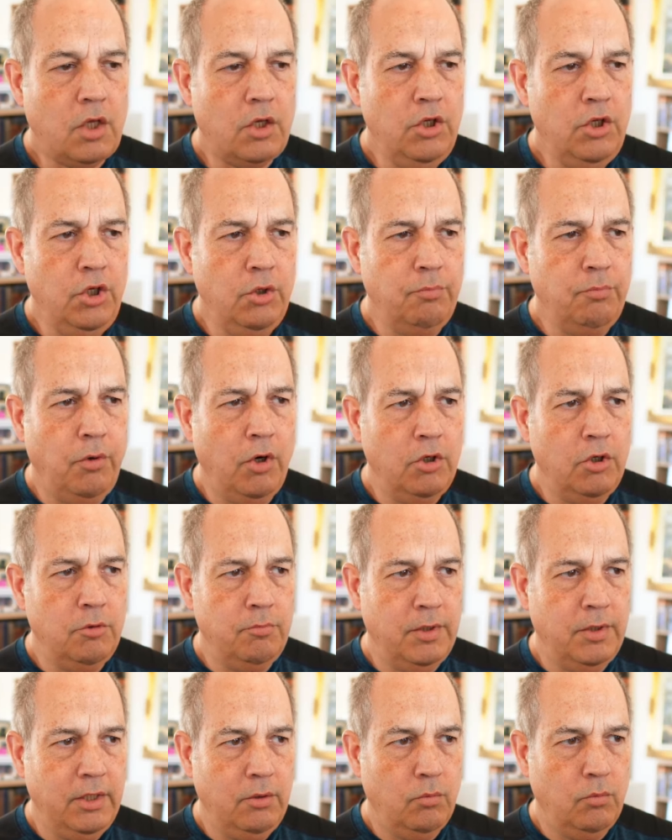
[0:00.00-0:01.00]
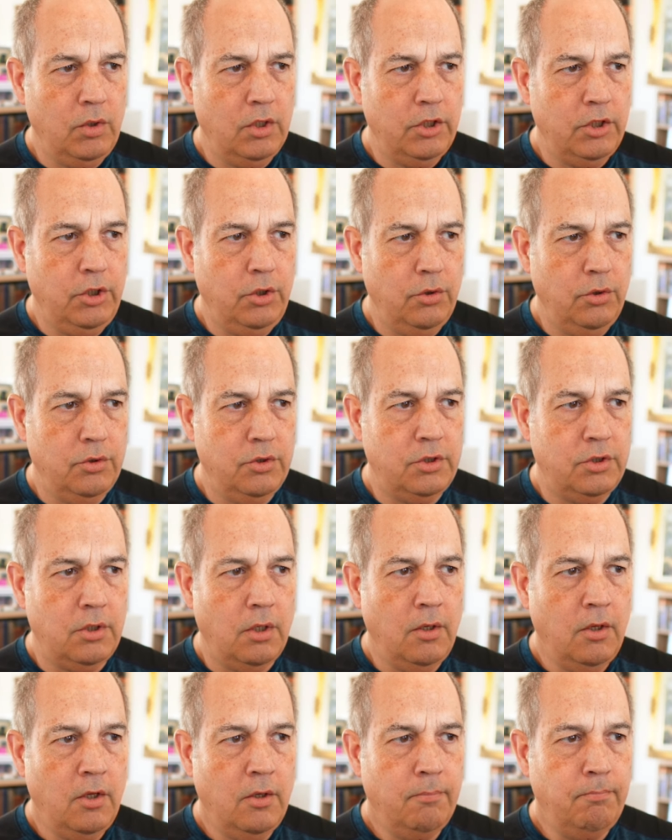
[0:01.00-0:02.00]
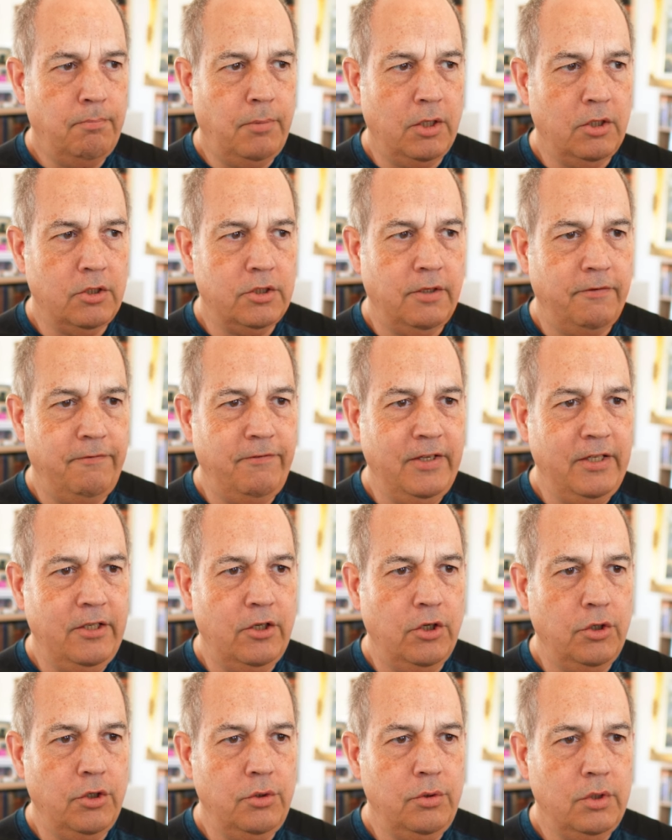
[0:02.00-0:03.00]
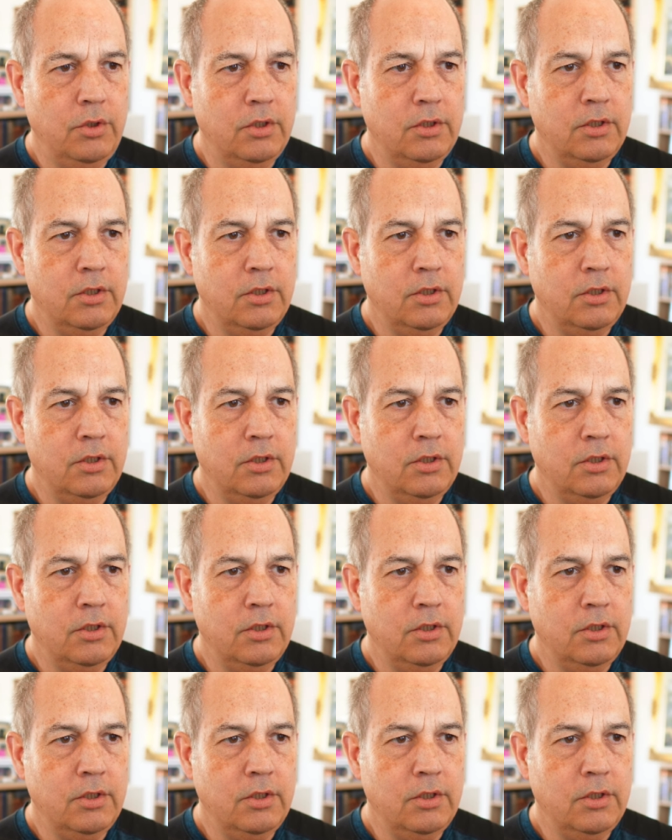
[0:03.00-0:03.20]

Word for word: you probably will use Boldovino